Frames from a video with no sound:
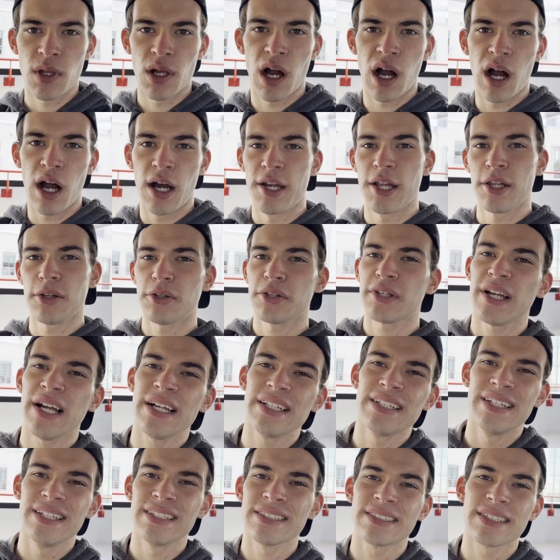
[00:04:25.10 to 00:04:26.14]
Another thing on
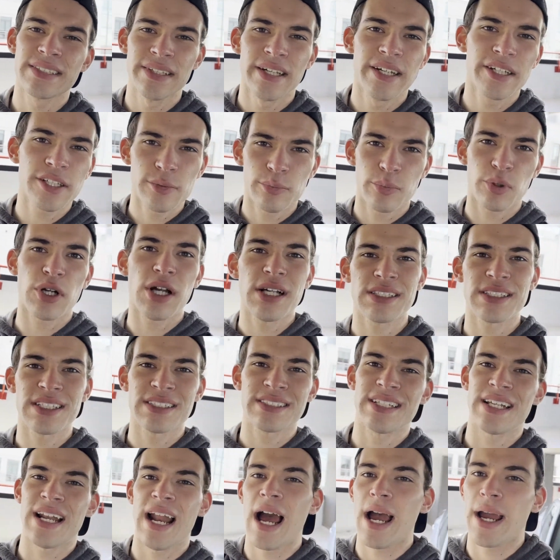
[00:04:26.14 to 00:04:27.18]
the installation process
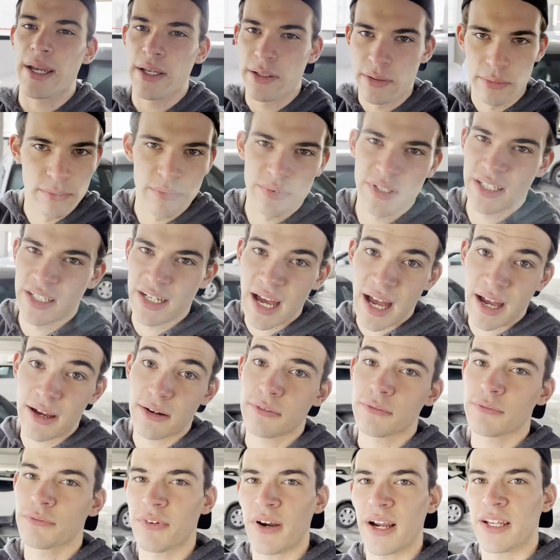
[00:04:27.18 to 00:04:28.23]
that I did not
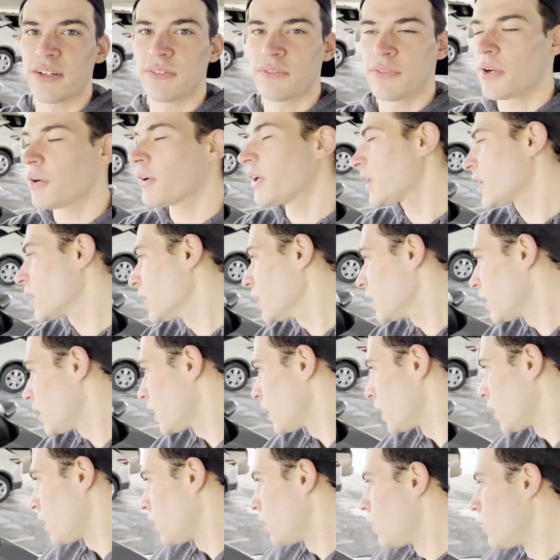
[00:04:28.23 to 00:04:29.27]
find very good,
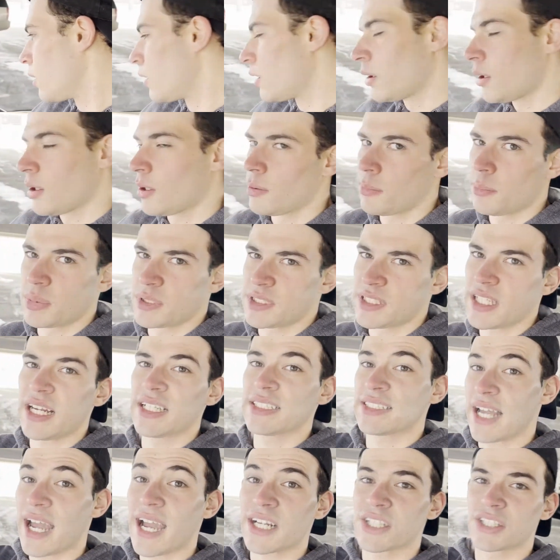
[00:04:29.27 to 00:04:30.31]

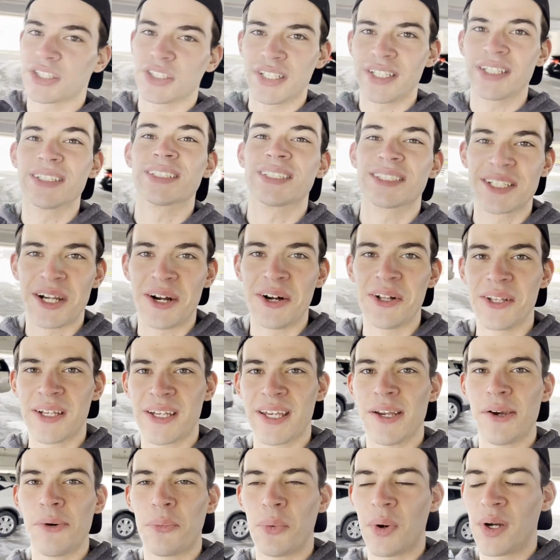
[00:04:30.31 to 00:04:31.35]
besides actually
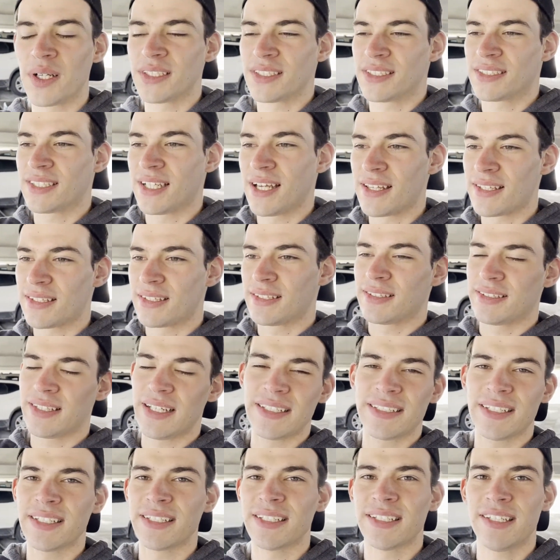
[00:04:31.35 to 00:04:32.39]
installing it, was they
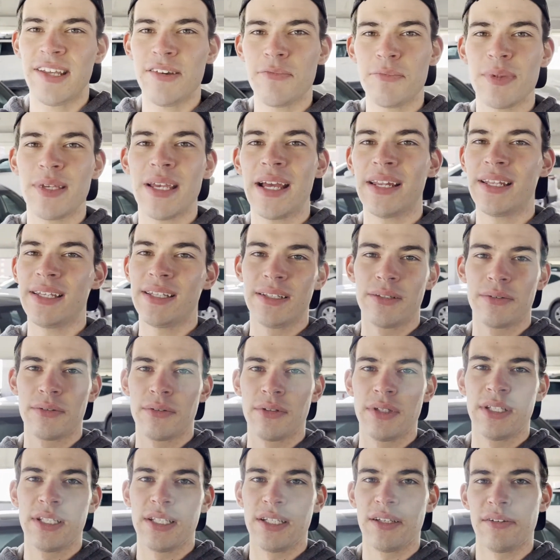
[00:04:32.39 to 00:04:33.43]
didn't give me any
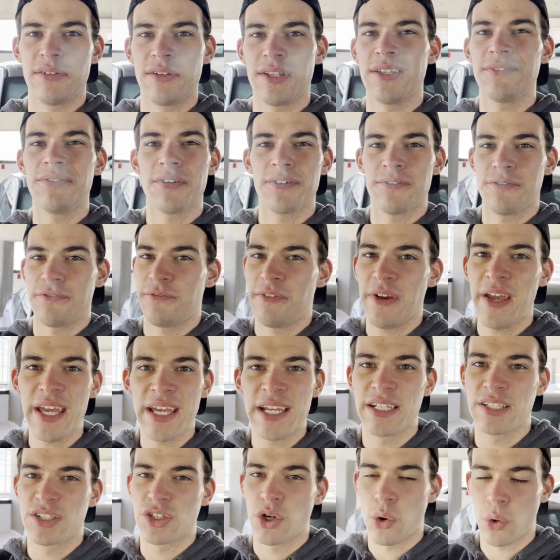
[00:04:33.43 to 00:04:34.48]
even
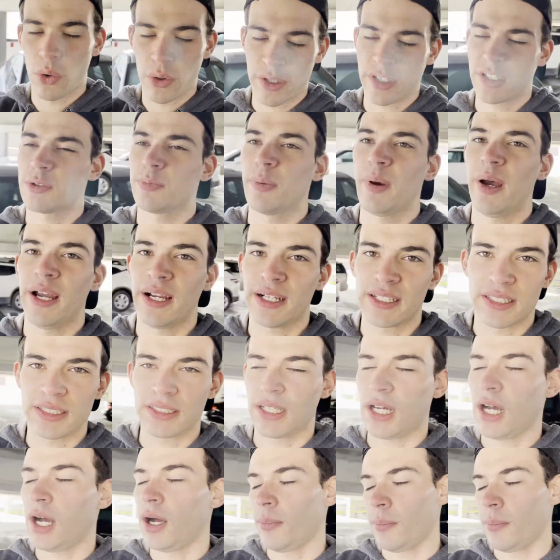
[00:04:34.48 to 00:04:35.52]
vague torque specs.